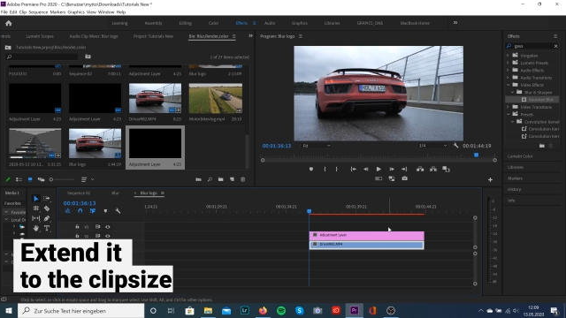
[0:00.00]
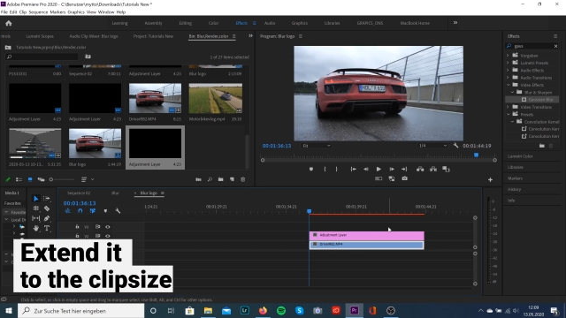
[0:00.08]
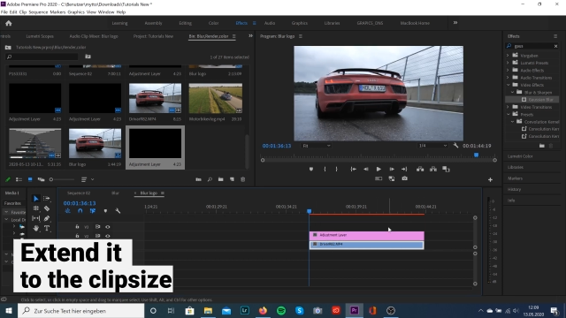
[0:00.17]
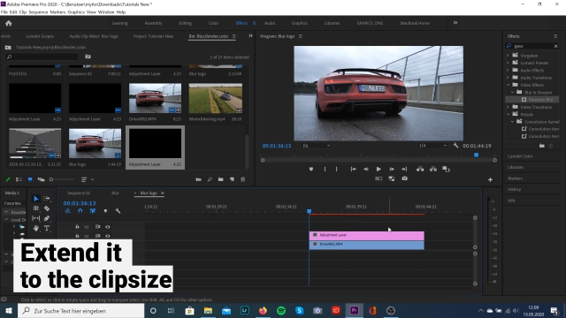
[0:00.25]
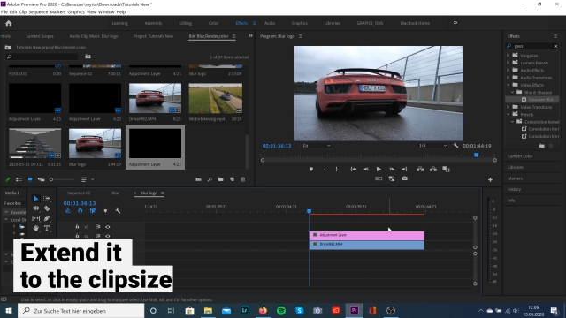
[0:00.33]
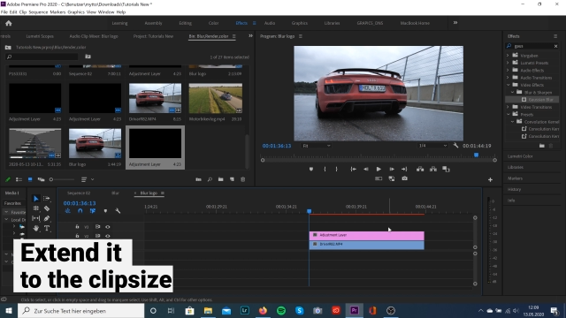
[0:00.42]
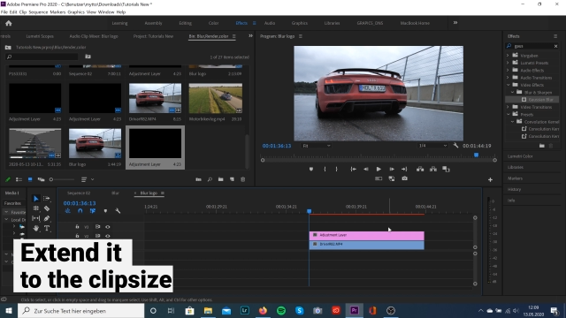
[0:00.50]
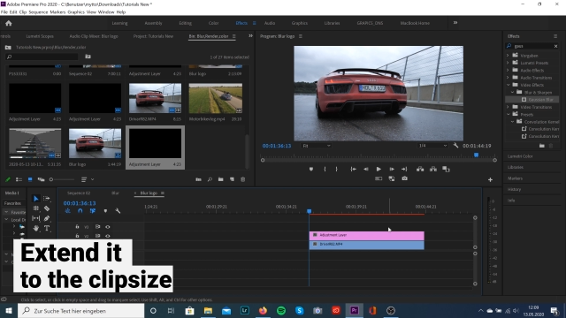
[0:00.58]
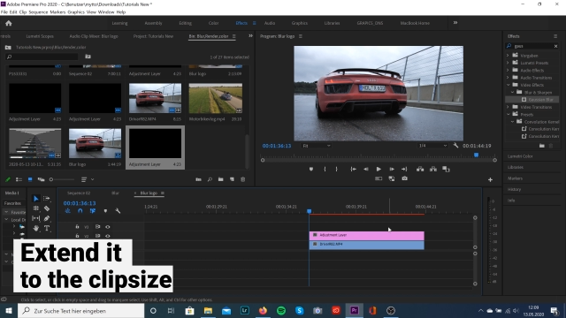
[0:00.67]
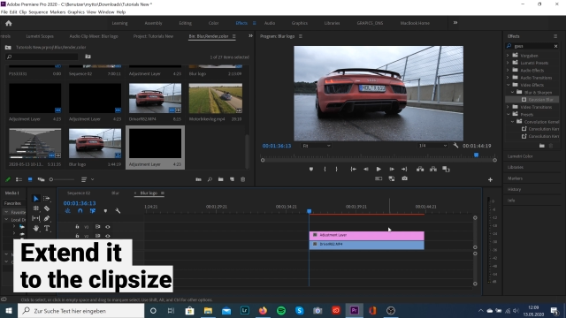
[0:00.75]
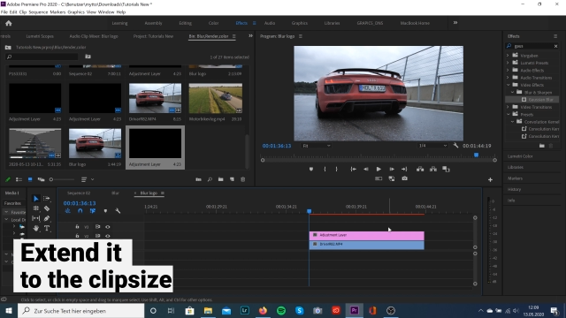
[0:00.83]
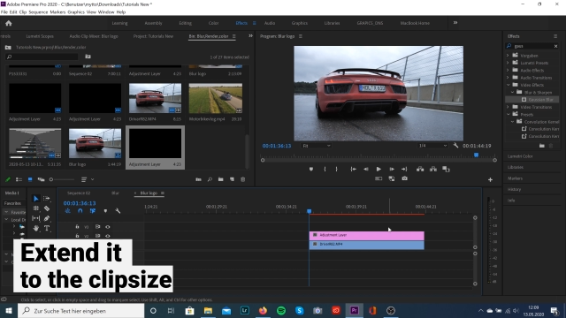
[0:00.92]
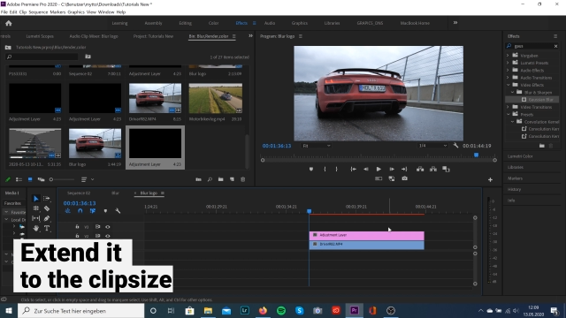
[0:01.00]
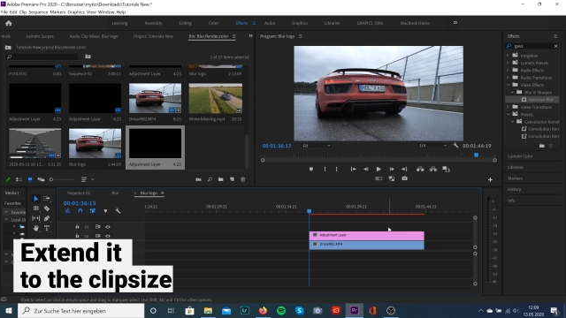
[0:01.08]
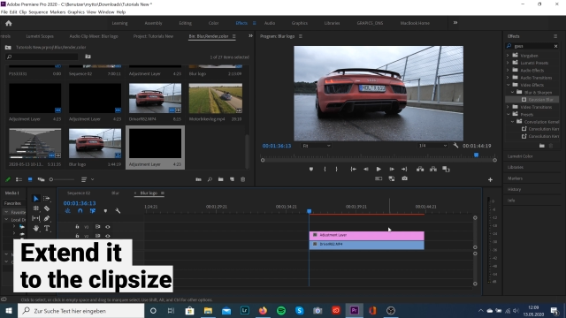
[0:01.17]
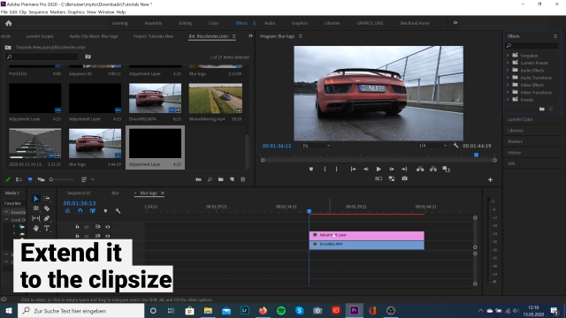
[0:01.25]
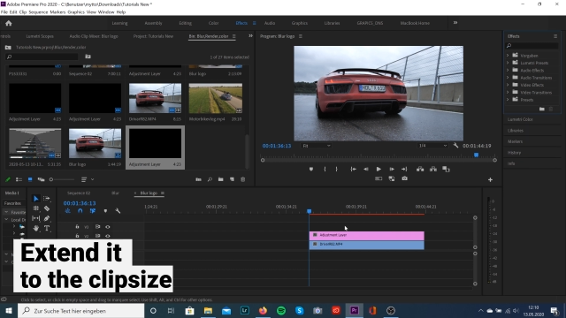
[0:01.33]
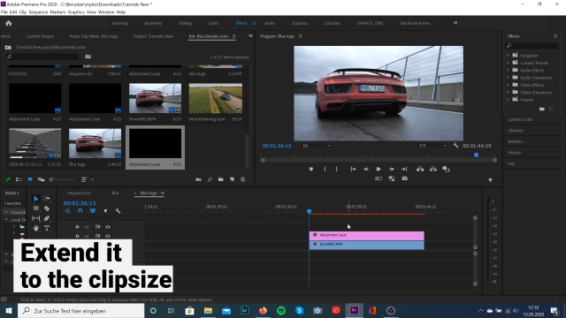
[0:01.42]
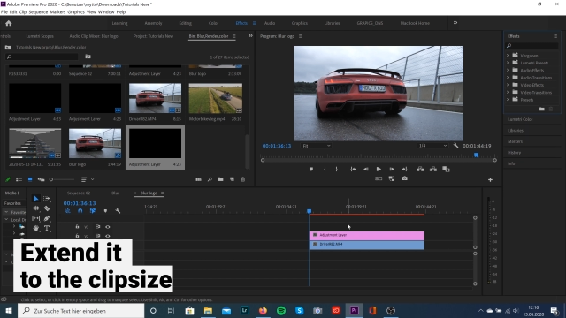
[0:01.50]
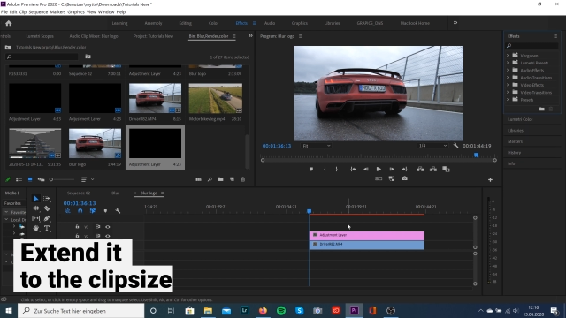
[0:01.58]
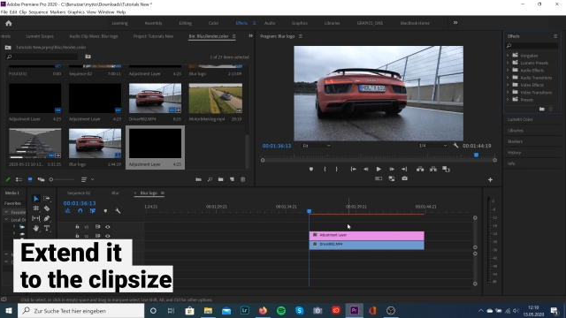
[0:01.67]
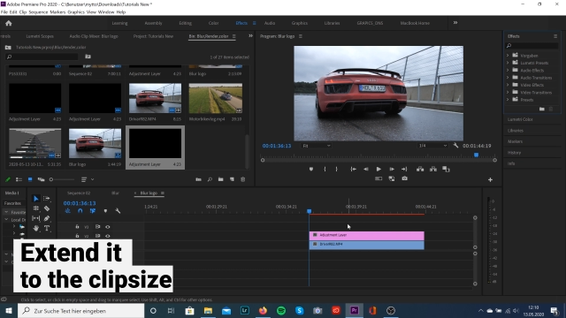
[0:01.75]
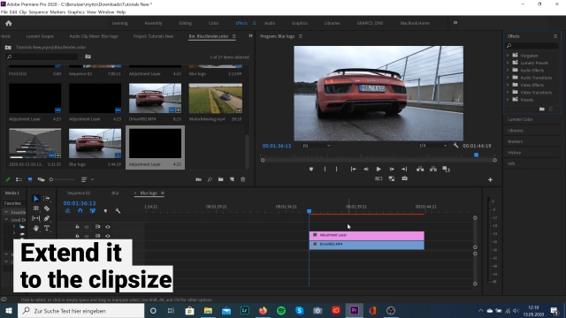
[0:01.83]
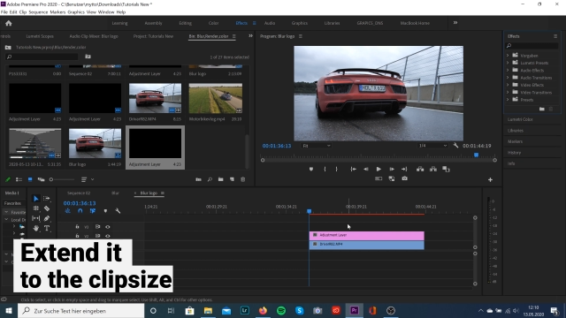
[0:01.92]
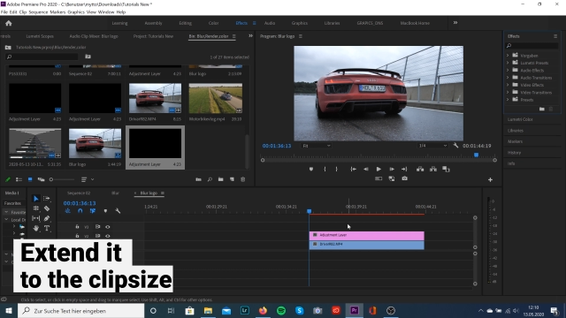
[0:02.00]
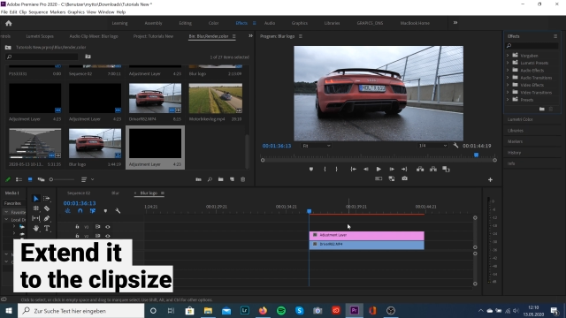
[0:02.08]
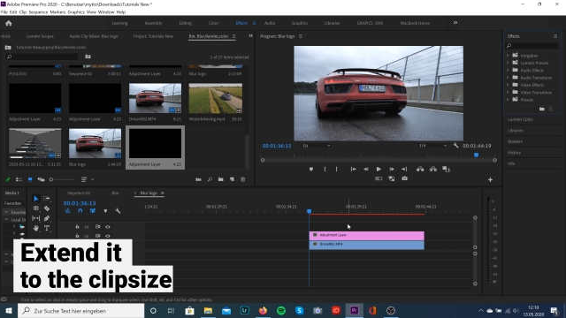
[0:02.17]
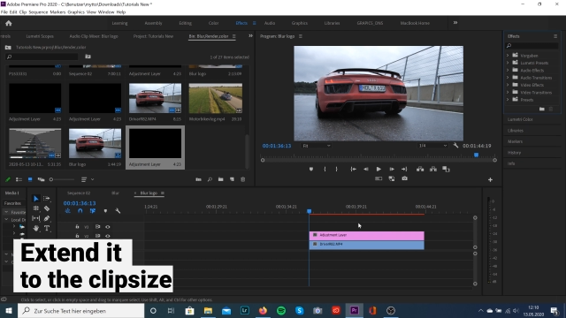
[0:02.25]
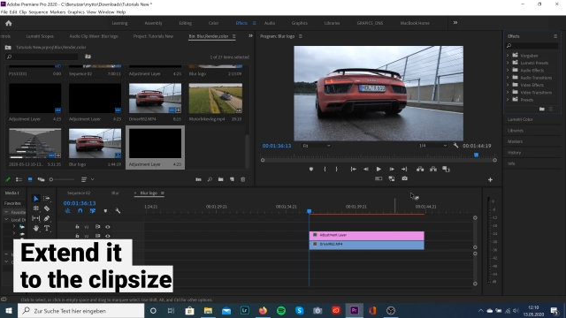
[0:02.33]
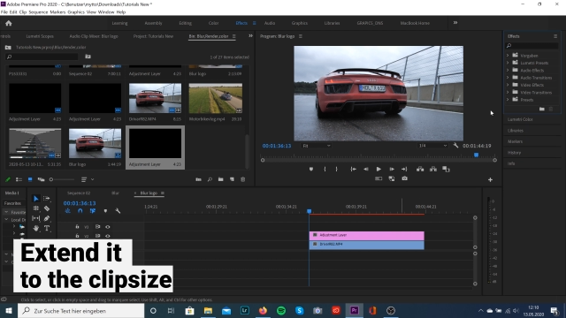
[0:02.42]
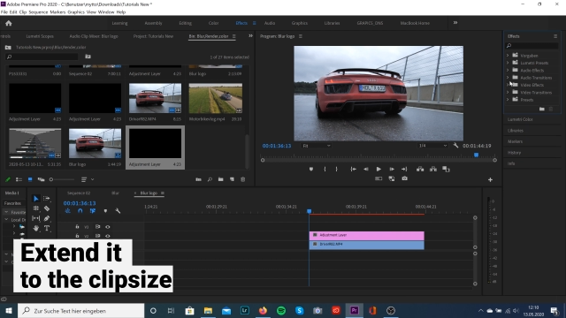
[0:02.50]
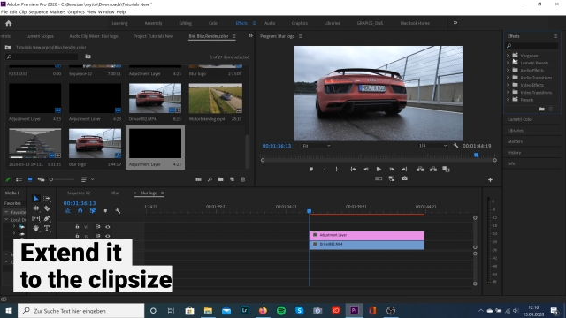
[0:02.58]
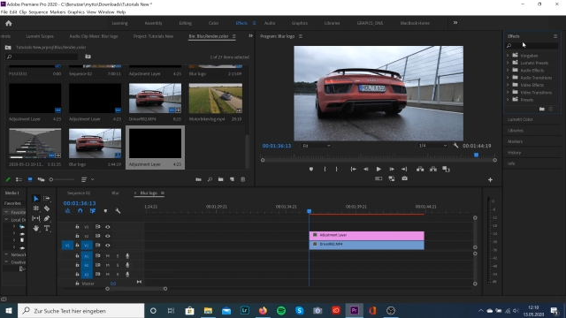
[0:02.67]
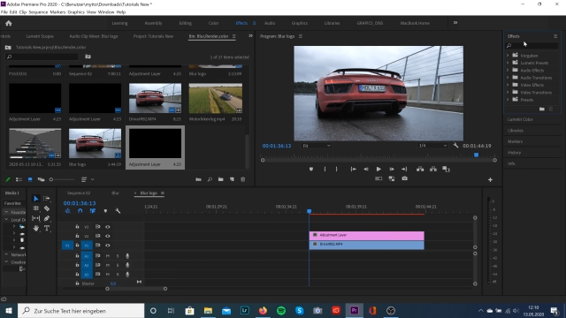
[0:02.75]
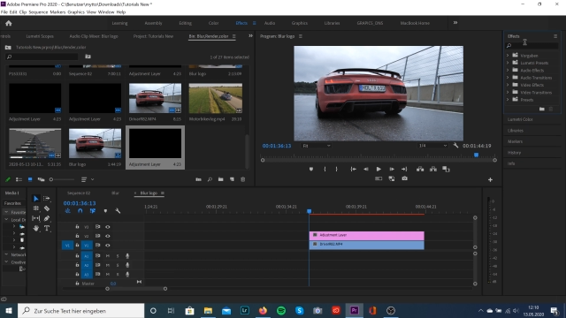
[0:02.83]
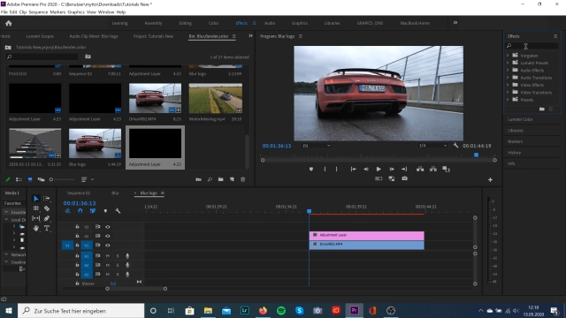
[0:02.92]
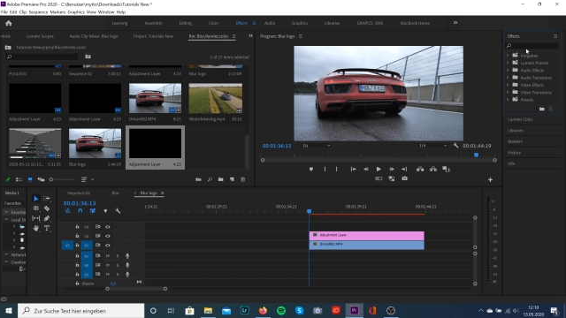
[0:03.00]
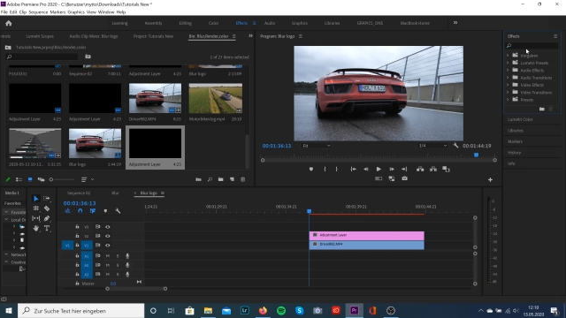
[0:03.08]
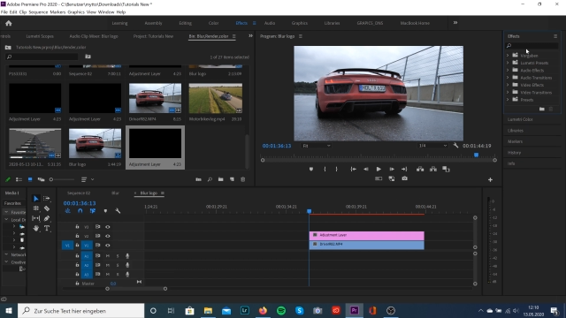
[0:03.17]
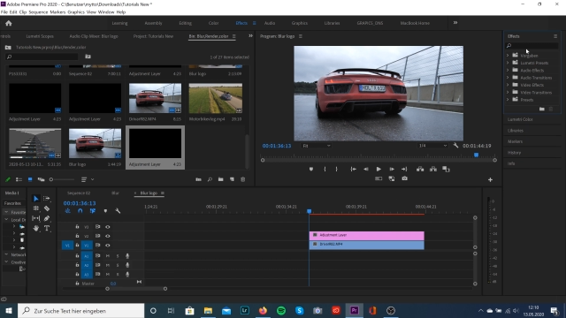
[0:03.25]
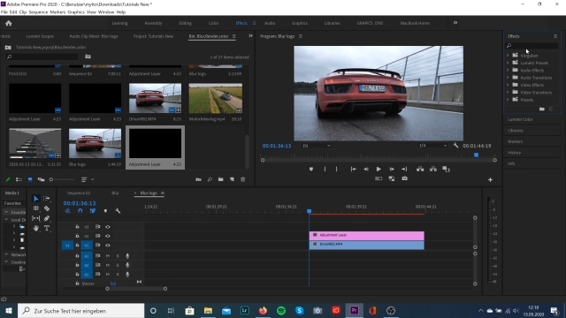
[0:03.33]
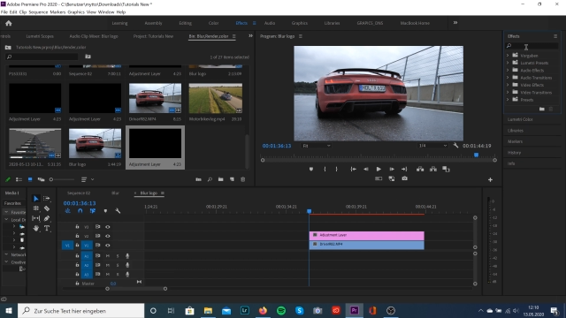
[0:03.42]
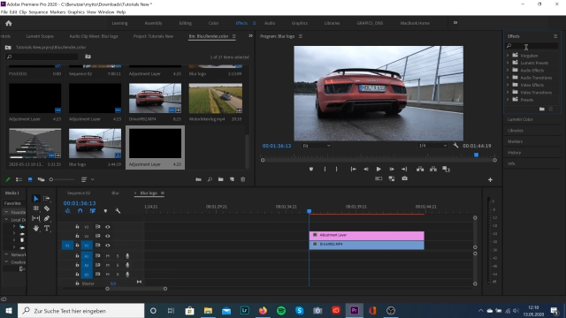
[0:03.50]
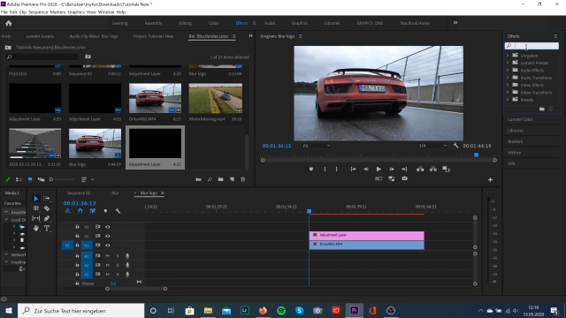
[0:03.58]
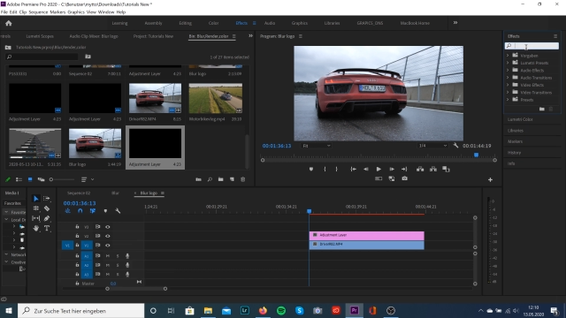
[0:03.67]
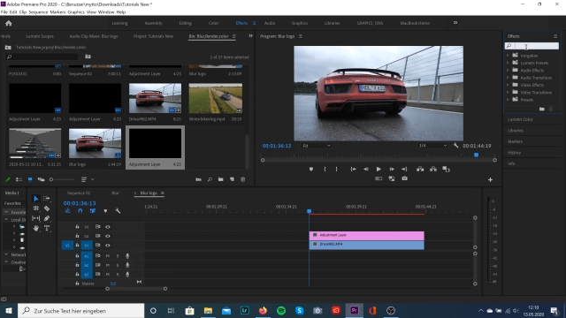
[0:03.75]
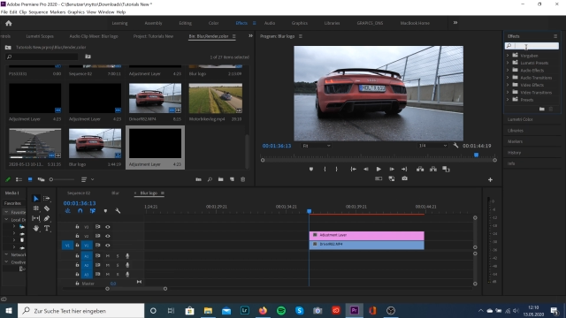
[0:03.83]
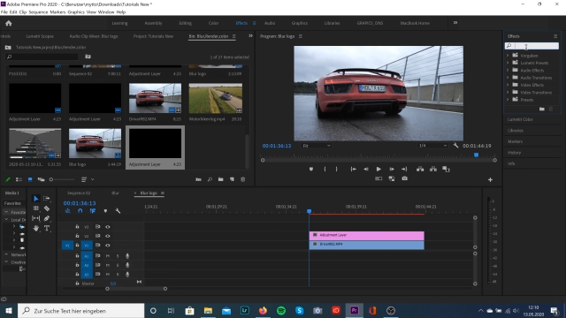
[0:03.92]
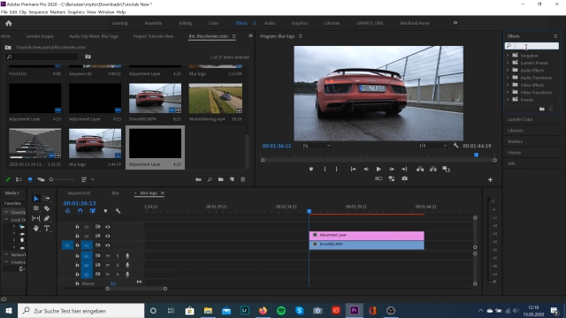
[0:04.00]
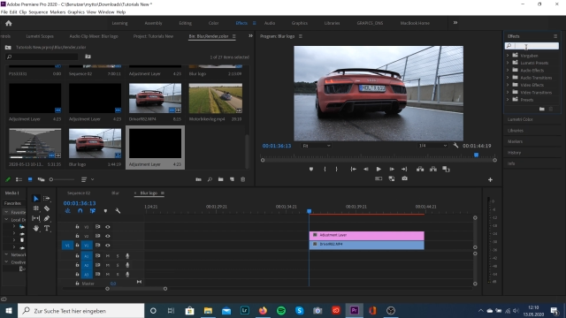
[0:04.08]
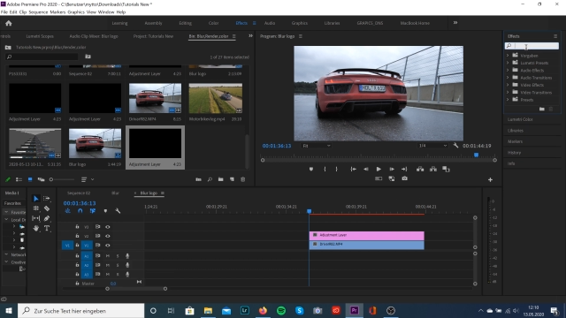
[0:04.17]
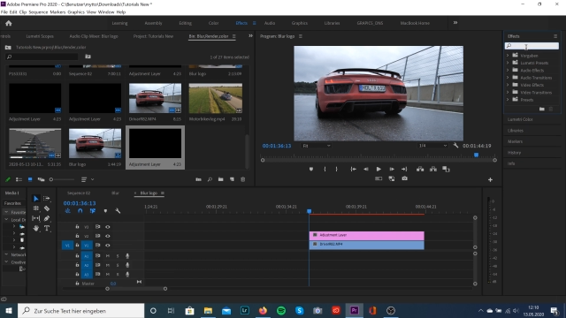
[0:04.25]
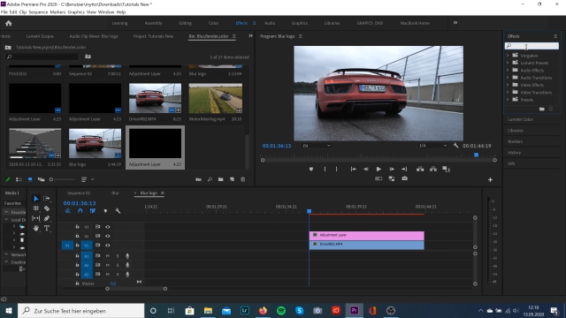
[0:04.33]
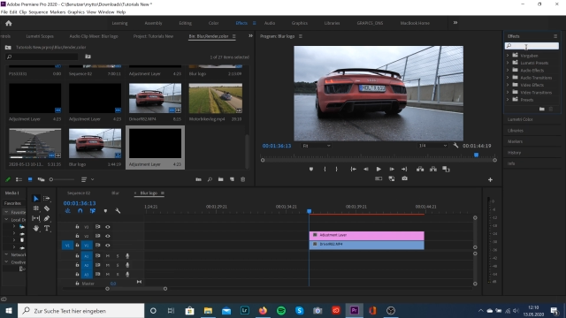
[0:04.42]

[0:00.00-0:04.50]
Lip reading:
(no speaker visible)